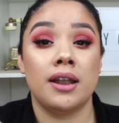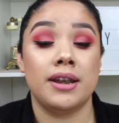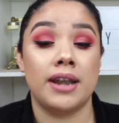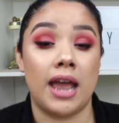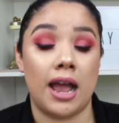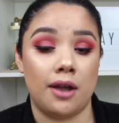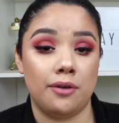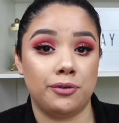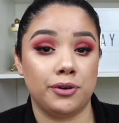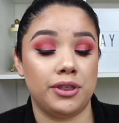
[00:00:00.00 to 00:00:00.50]

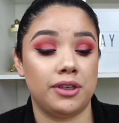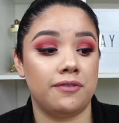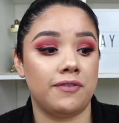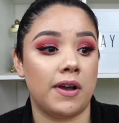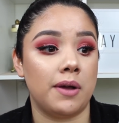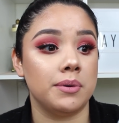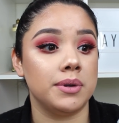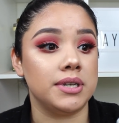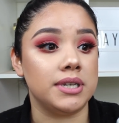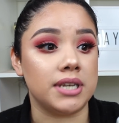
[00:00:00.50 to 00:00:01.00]
Now for the
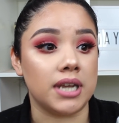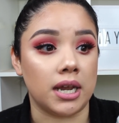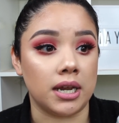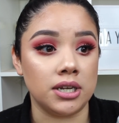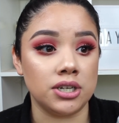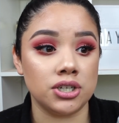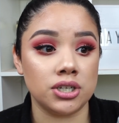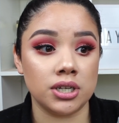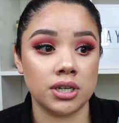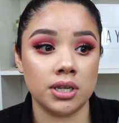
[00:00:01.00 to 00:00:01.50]

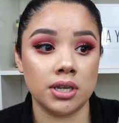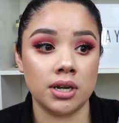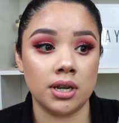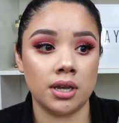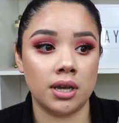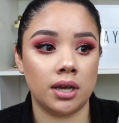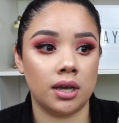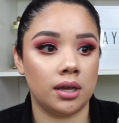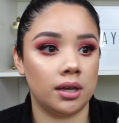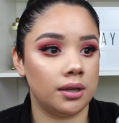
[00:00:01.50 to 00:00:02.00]
foundation,
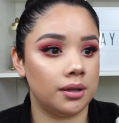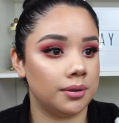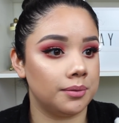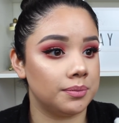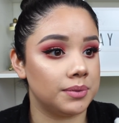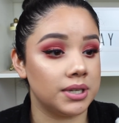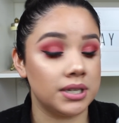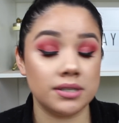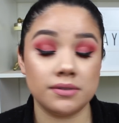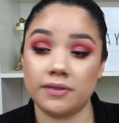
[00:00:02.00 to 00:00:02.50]

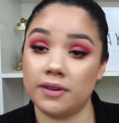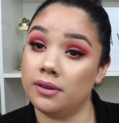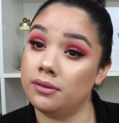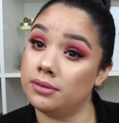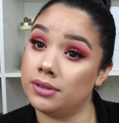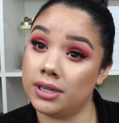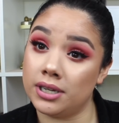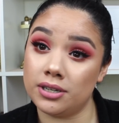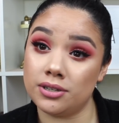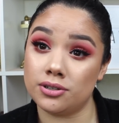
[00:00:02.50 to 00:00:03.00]
this
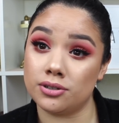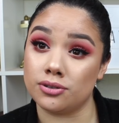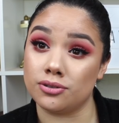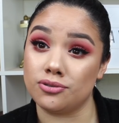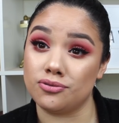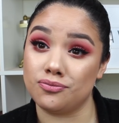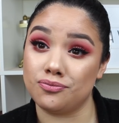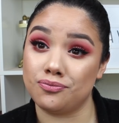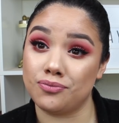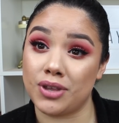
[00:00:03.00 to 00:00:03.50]
foundation
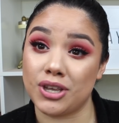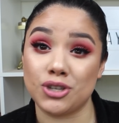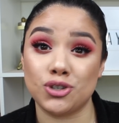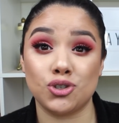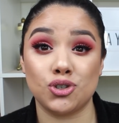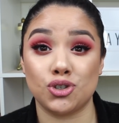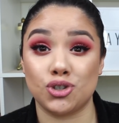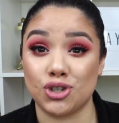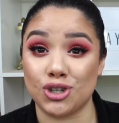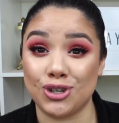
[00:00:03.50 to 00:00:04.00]
is
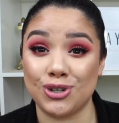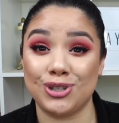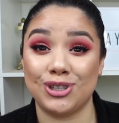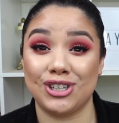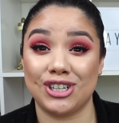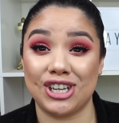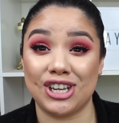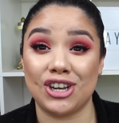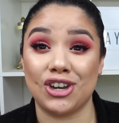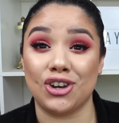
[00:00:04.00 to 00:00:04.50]
still
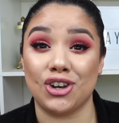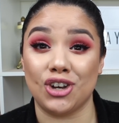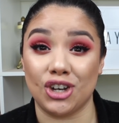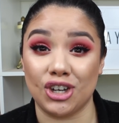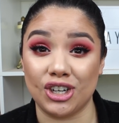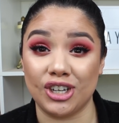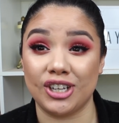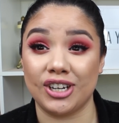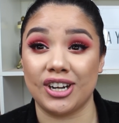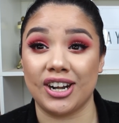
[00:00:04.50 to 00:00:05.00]
looking
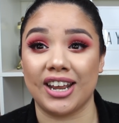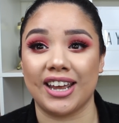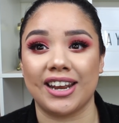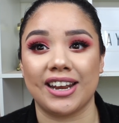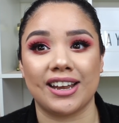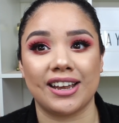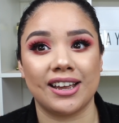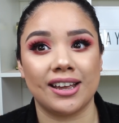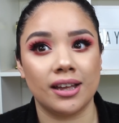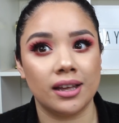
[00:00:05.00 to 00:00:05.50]
good.
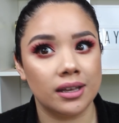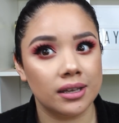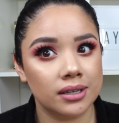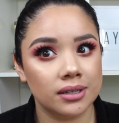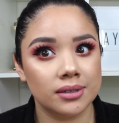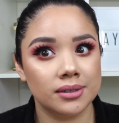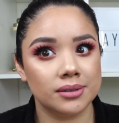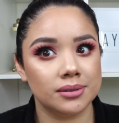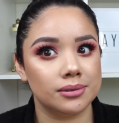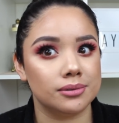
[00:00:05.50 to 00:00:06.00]
Like,
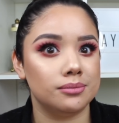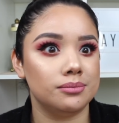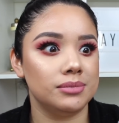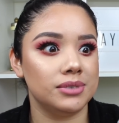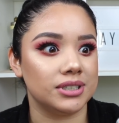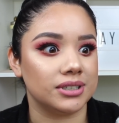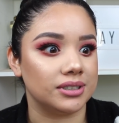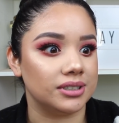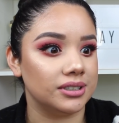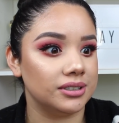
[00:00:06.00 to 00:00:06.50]
oh
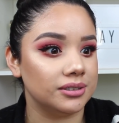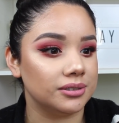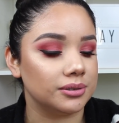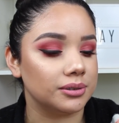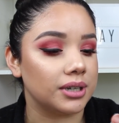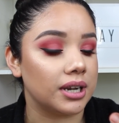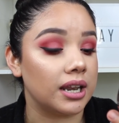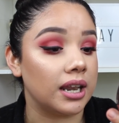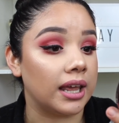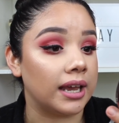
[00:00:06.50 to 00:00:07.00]
my
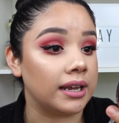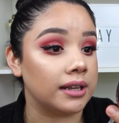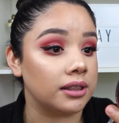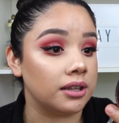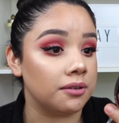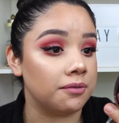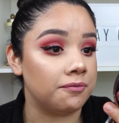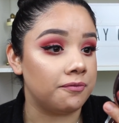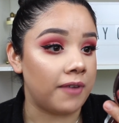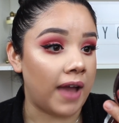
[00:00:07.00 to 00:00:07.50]
god. Like,
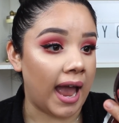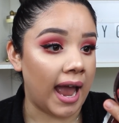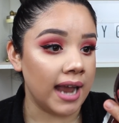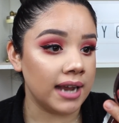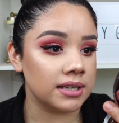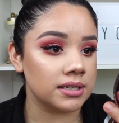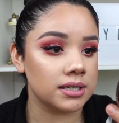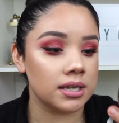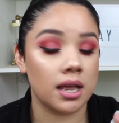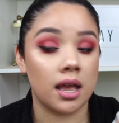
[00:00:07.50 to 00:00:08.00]
the
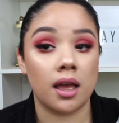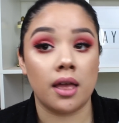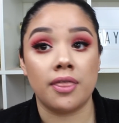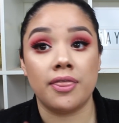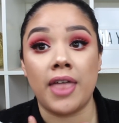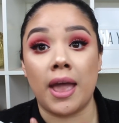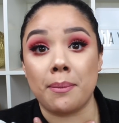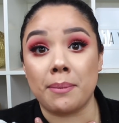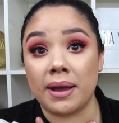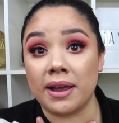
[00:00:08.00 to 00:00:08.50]
fact
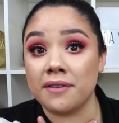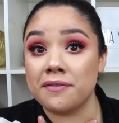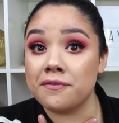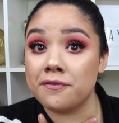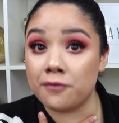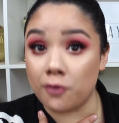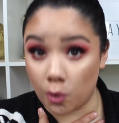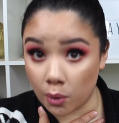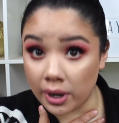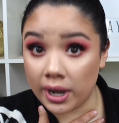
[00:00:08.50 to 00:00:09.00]
that my
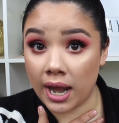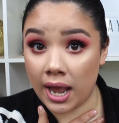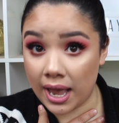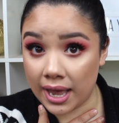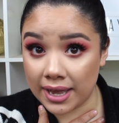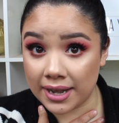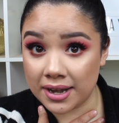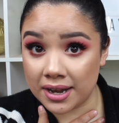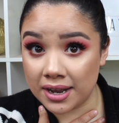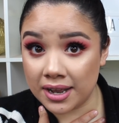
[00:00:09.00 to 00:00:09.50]

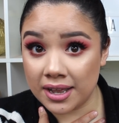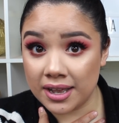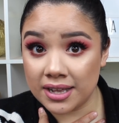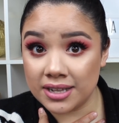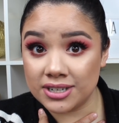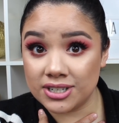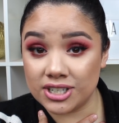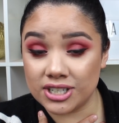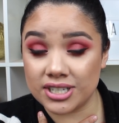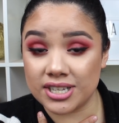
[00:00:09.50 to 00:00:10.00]
forehead
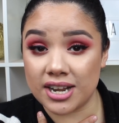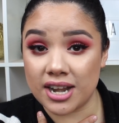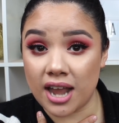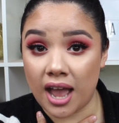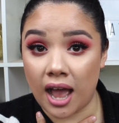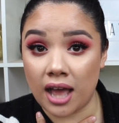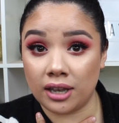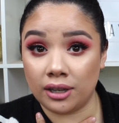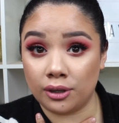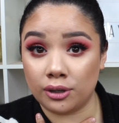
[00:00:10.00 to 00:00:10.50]
does
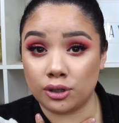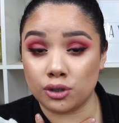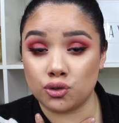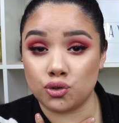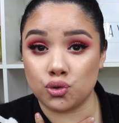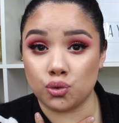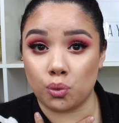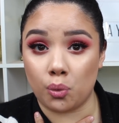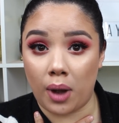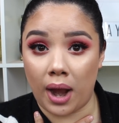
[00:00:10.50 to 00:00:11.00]
not
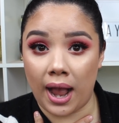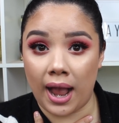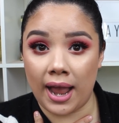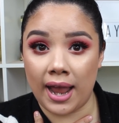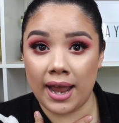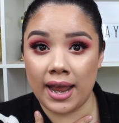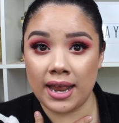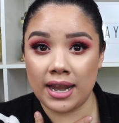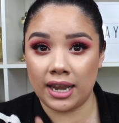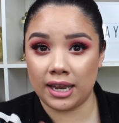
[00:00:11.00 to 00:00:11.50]
look
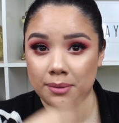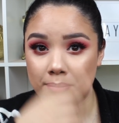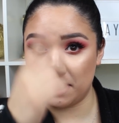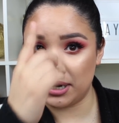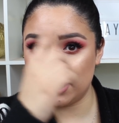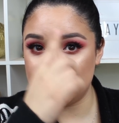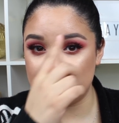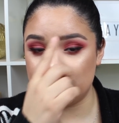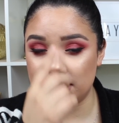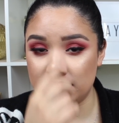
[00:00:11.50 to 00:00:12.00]
dry, like
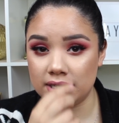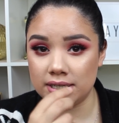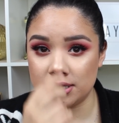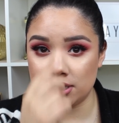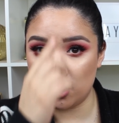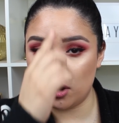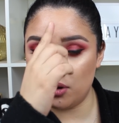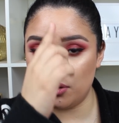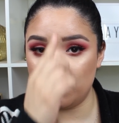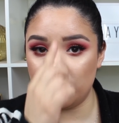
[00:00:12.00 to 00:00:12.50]
my
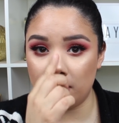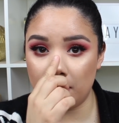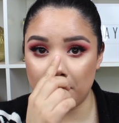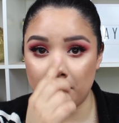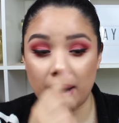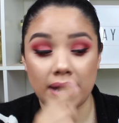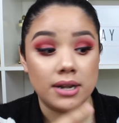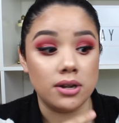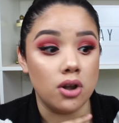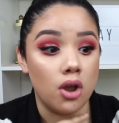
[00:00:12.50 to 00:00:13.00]
T-zone,
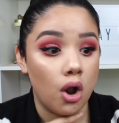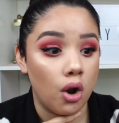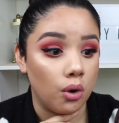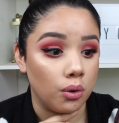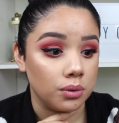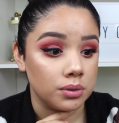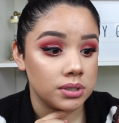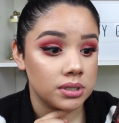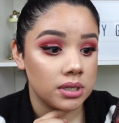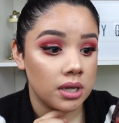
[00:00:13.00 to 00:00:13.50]
my
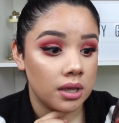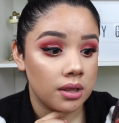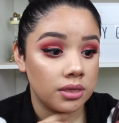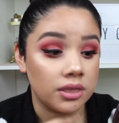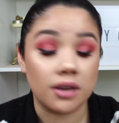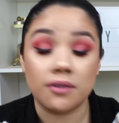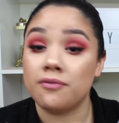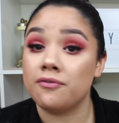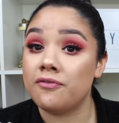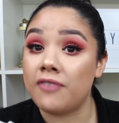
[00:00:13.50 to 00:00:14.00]
nose,
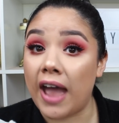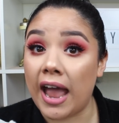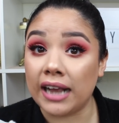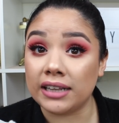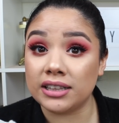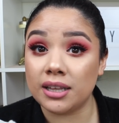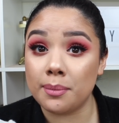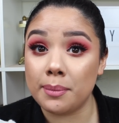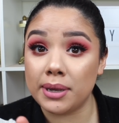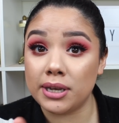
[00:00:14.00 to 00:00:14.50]
the
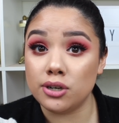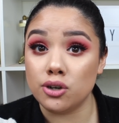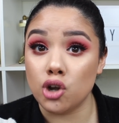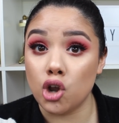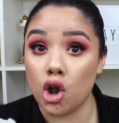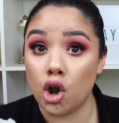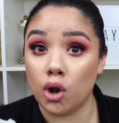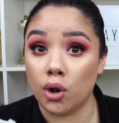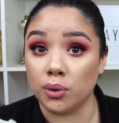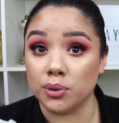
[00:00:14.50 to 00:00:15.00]
fact that my
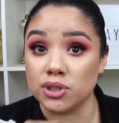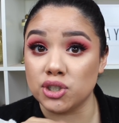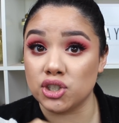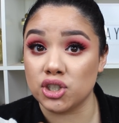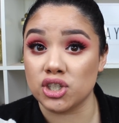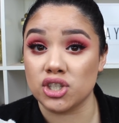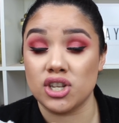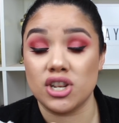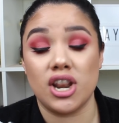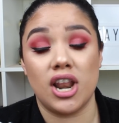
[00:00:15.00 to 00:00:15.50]
nose
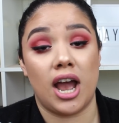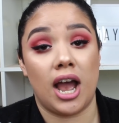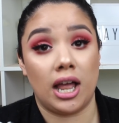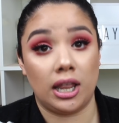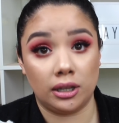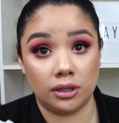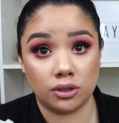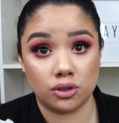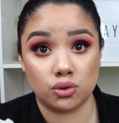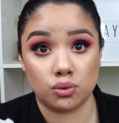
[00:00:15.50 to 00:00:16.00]
does
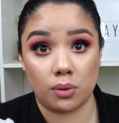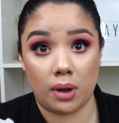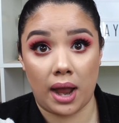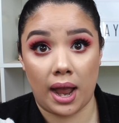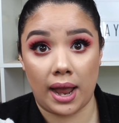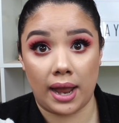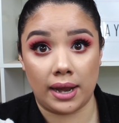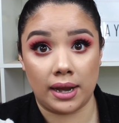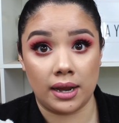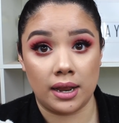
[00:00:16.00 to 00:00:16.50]
not look
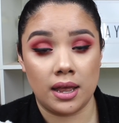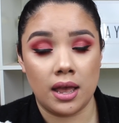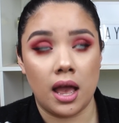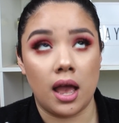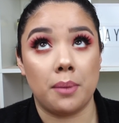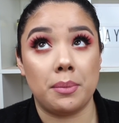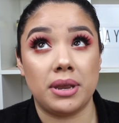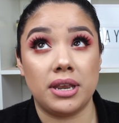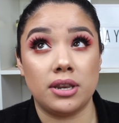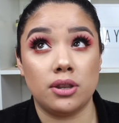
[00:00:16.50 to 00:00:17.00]
dry.
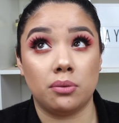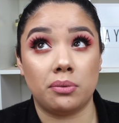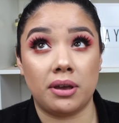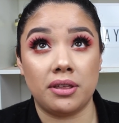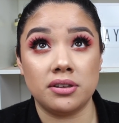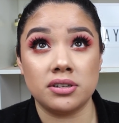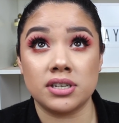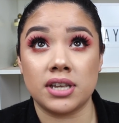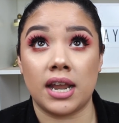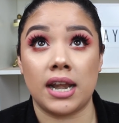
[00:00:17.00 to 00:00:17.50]
I mean, the
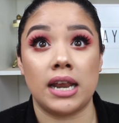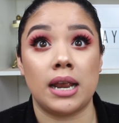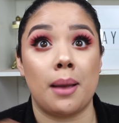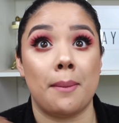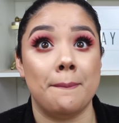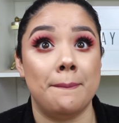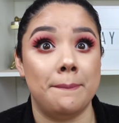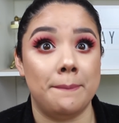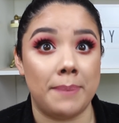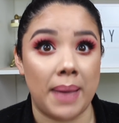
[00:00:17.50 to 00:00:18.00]
weather's
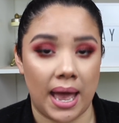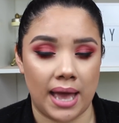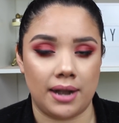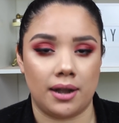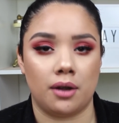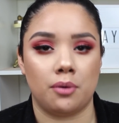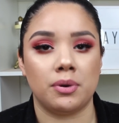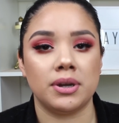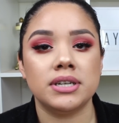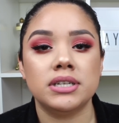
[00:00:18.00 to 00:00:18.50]
getting
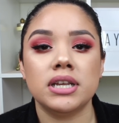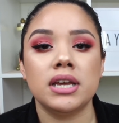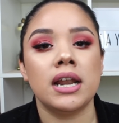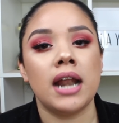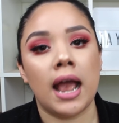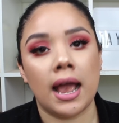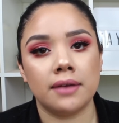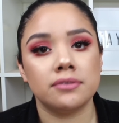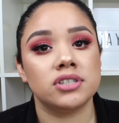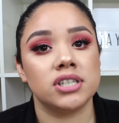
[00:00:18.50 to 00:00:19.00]
better. We
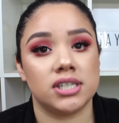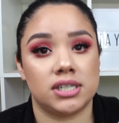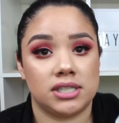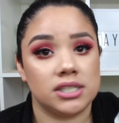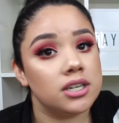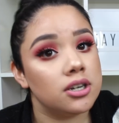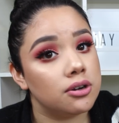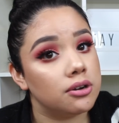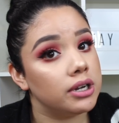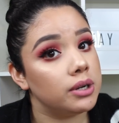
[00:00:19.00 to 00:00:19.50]
did have
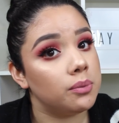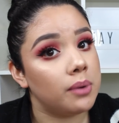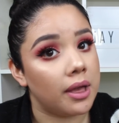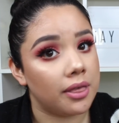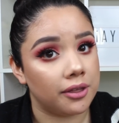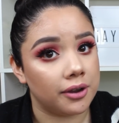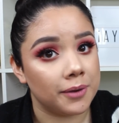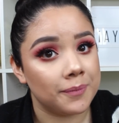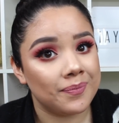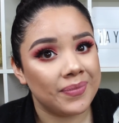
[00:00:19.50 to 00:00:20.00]
60-degree
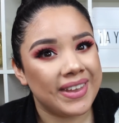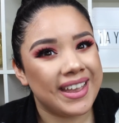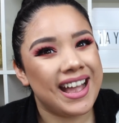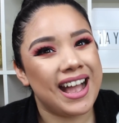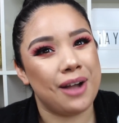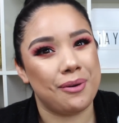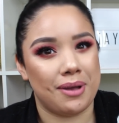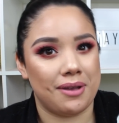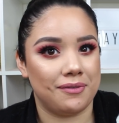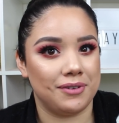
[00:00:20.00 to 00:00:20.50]
weather.
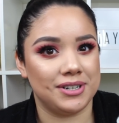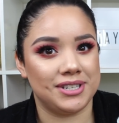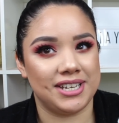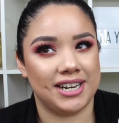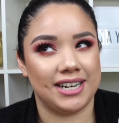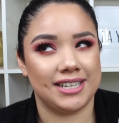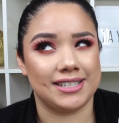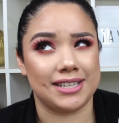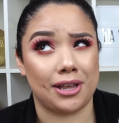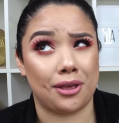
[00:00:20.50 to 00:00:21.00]
However,
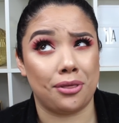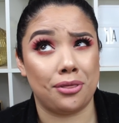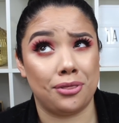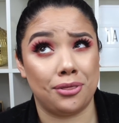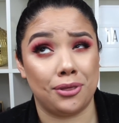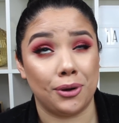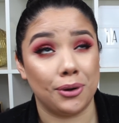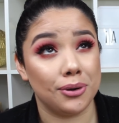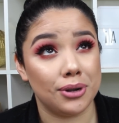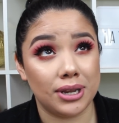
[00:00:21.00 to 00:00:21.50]
today it's like
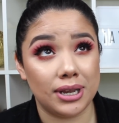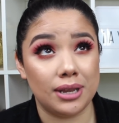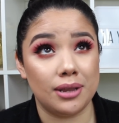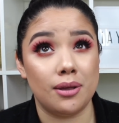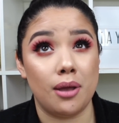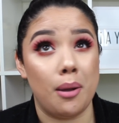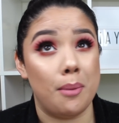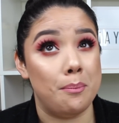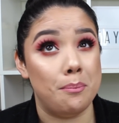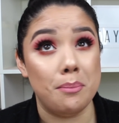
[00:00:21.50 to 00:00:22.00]

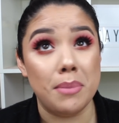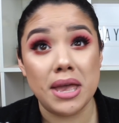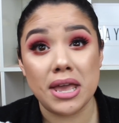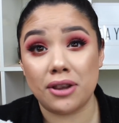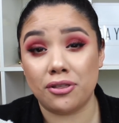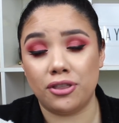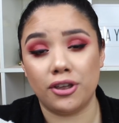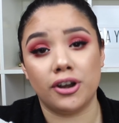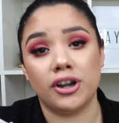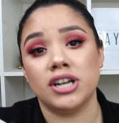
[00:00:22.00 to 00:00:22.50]
30,
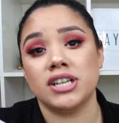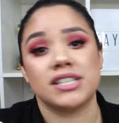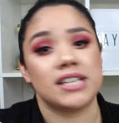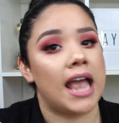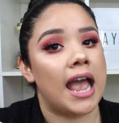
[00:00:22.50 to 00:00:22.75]
mid-30s.